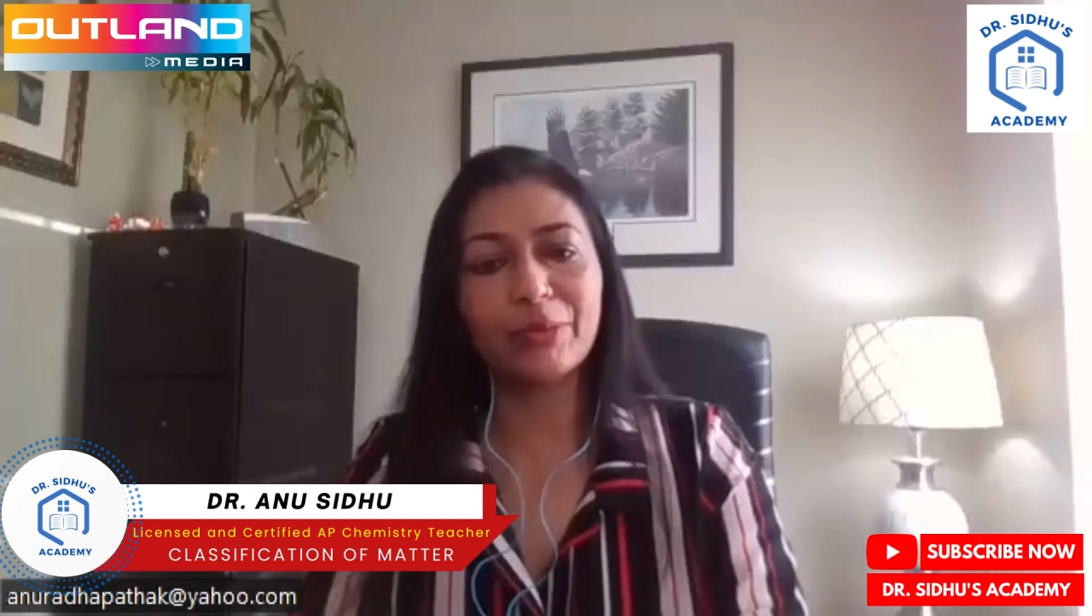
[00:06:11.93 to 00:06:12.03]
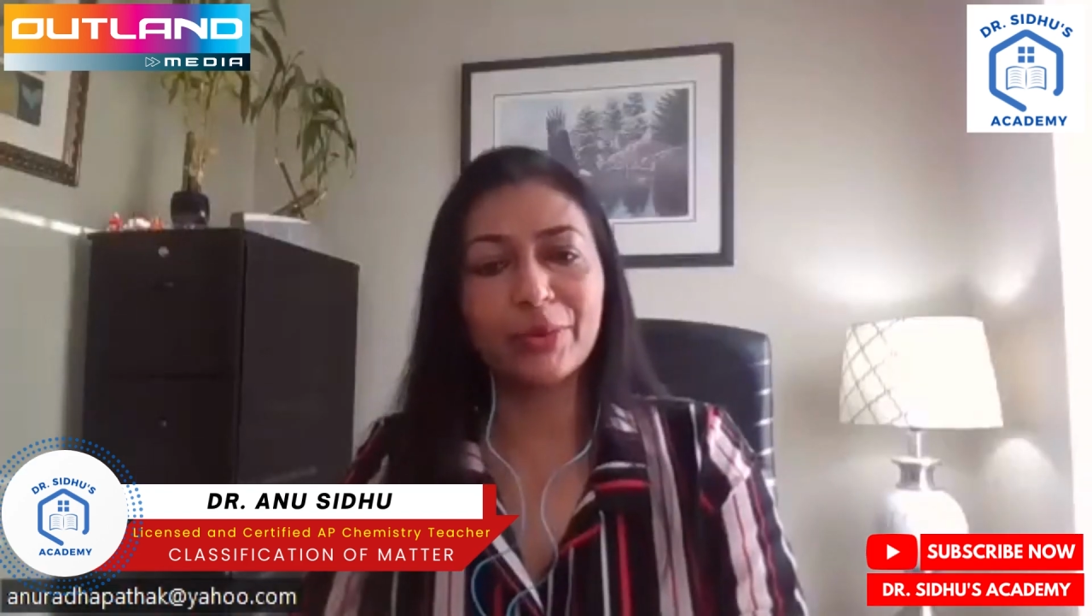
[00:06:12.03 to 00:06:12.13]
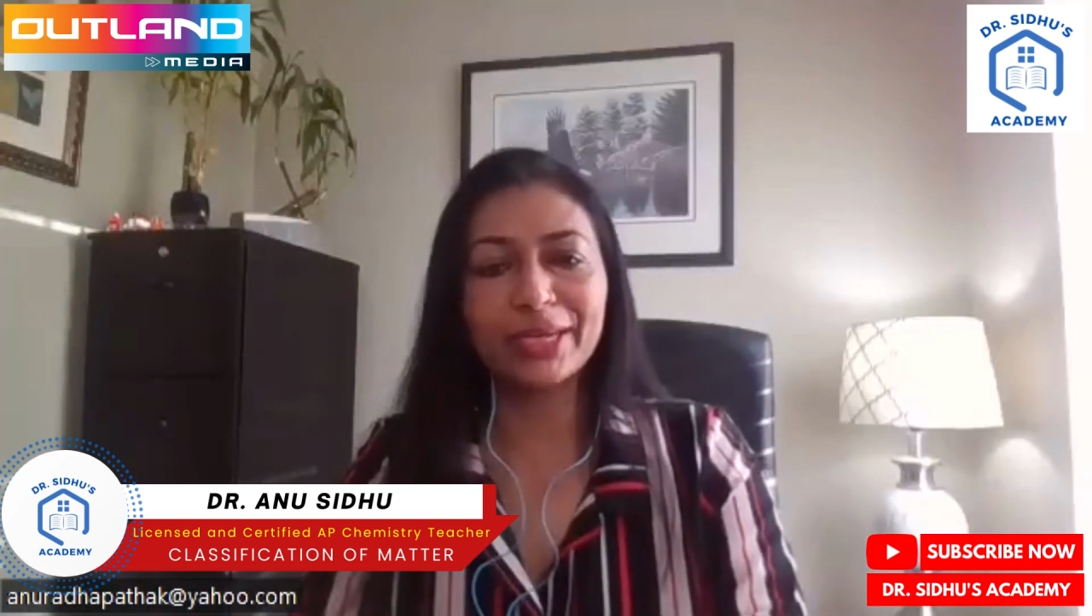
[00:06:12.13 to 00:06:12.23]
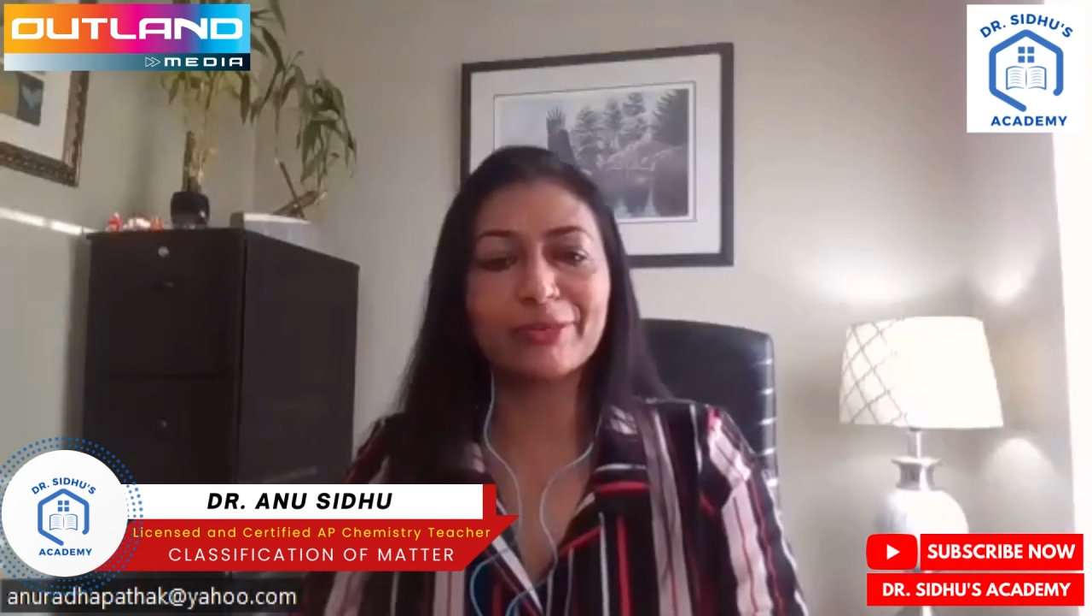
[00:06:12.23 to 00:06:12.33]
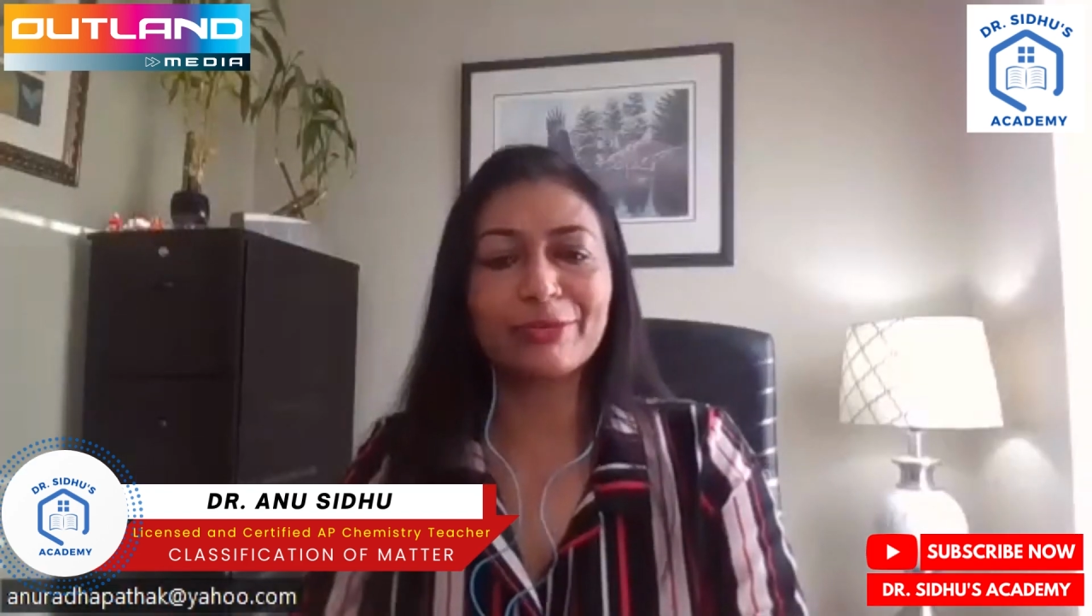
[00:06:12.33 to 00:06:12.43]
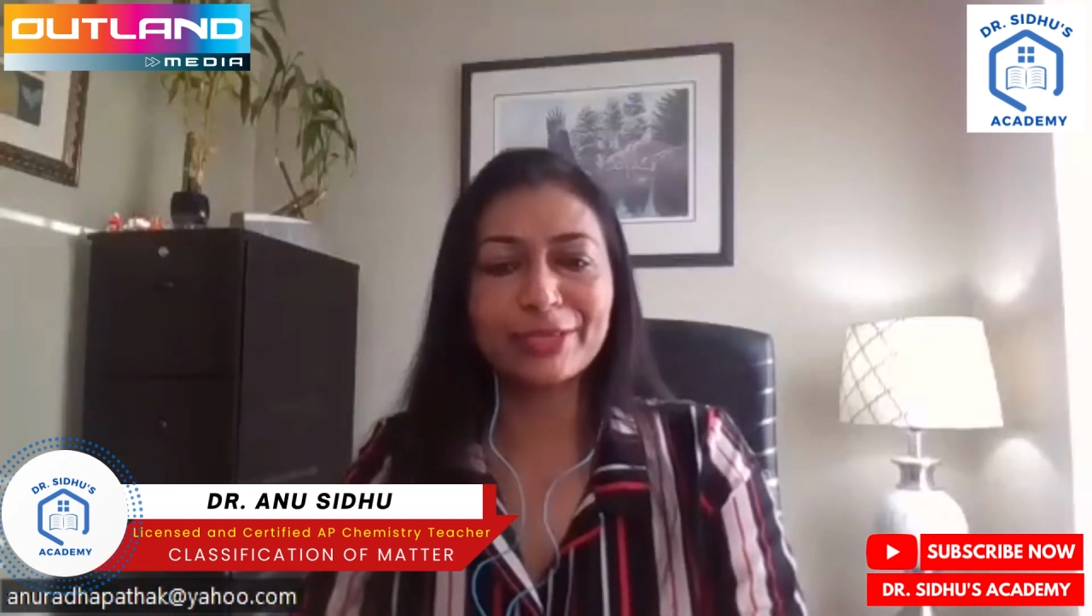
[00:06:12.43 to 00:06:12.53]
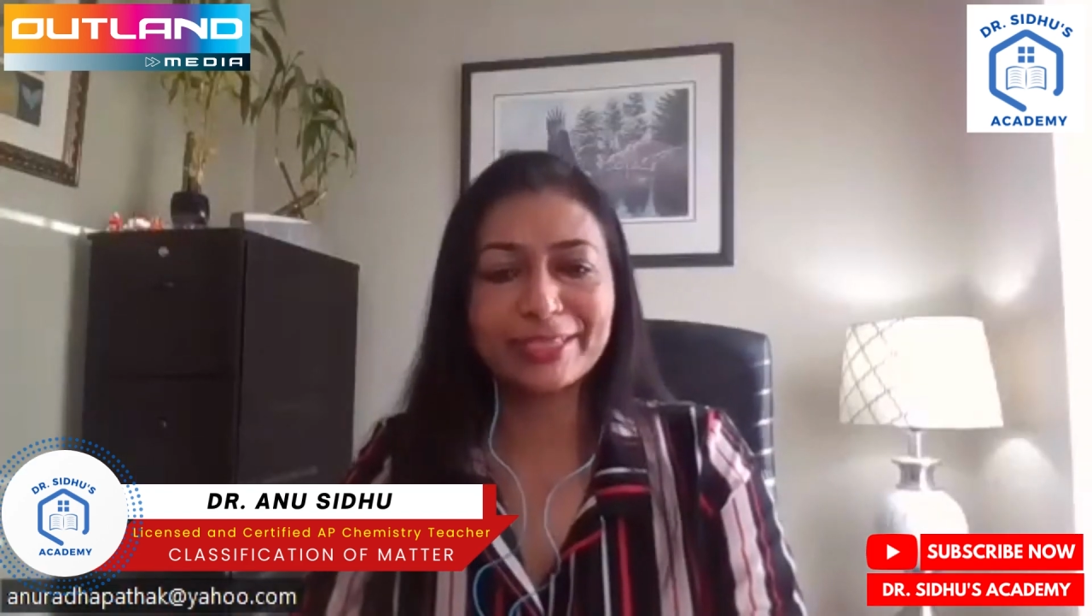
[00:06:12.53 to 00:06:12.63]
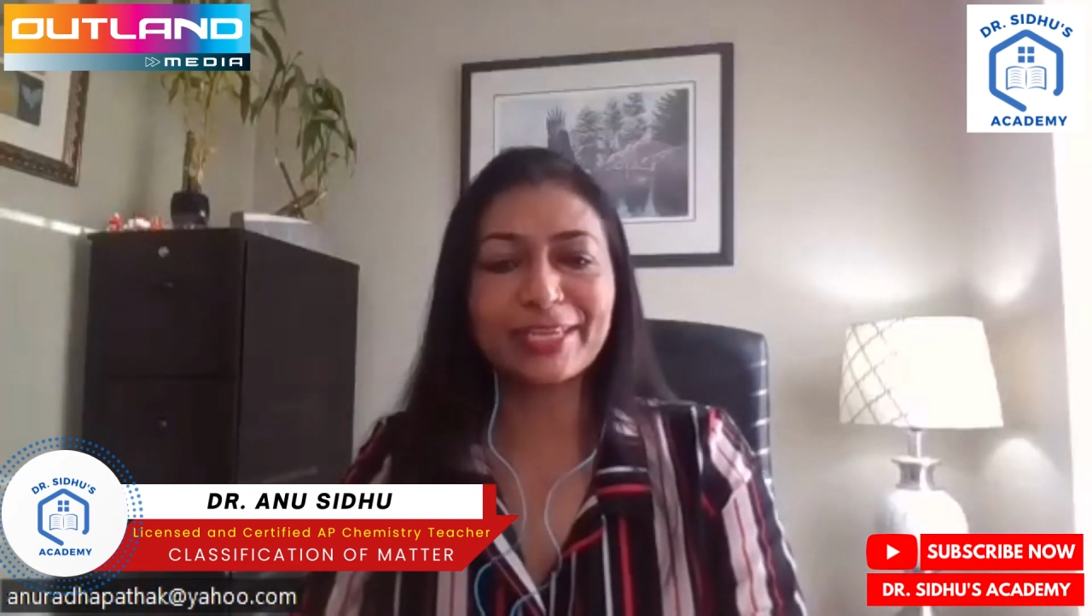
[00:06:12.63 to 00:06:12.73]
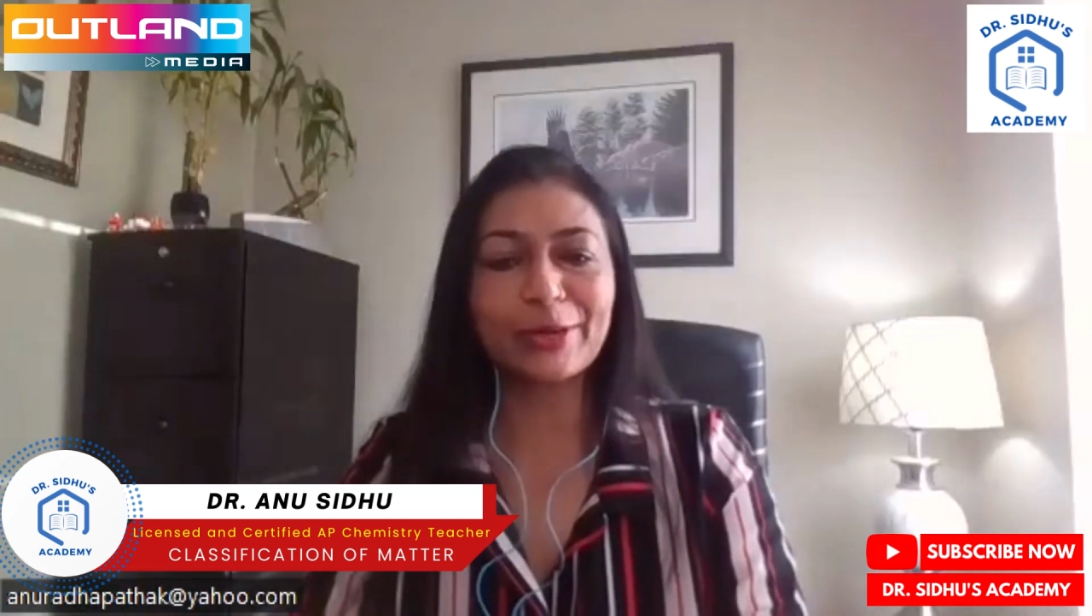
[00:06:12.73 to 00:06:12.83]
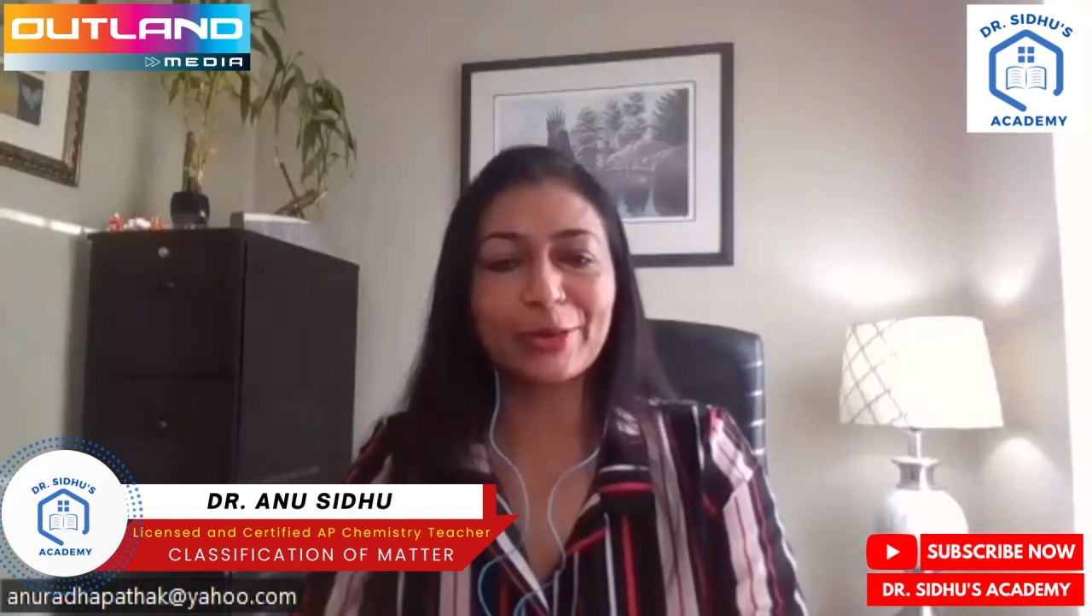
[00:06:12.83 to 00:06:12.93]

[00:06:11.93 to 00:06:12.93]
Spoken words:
very interesting